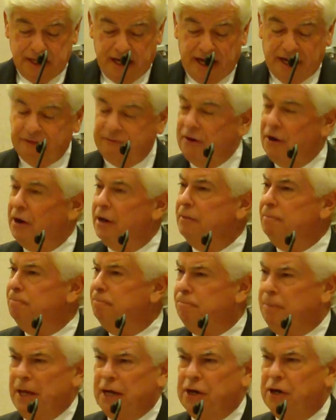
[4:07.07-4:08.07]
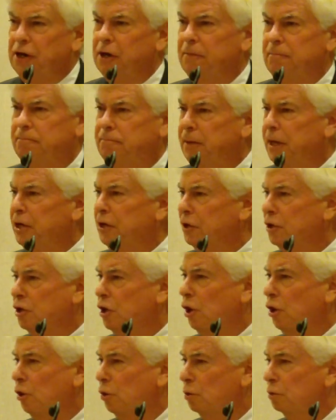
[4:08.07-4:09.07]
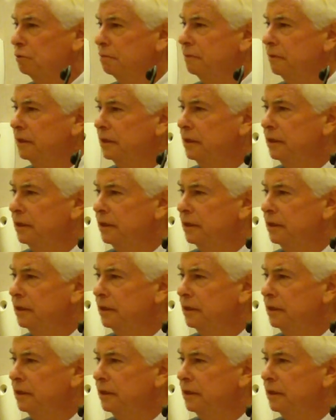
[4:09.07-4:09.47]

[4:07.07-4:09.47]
On a very bitter, bitter cold